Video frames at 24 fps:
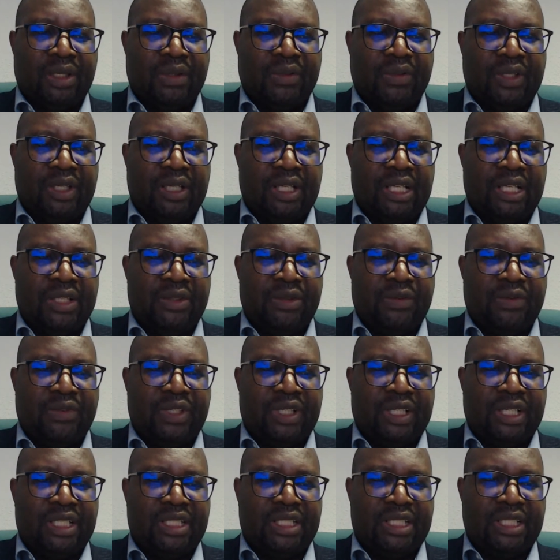the length of the
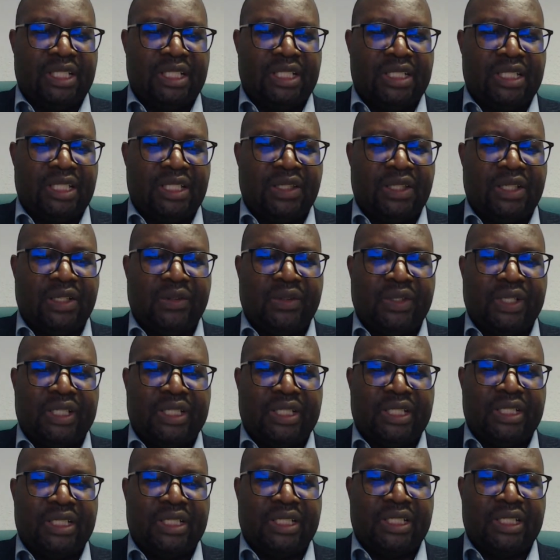residence in the
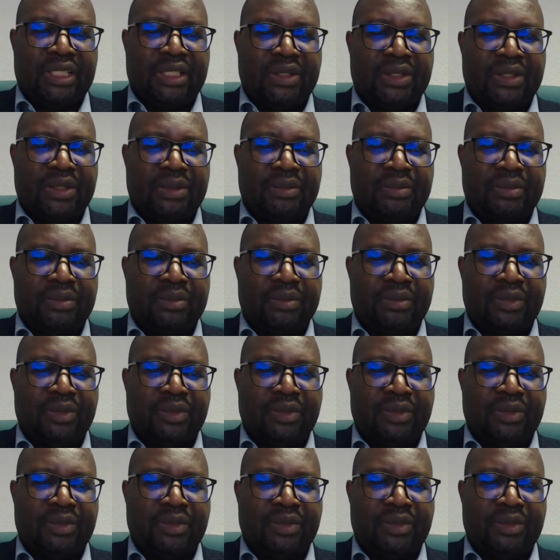United Kingdom,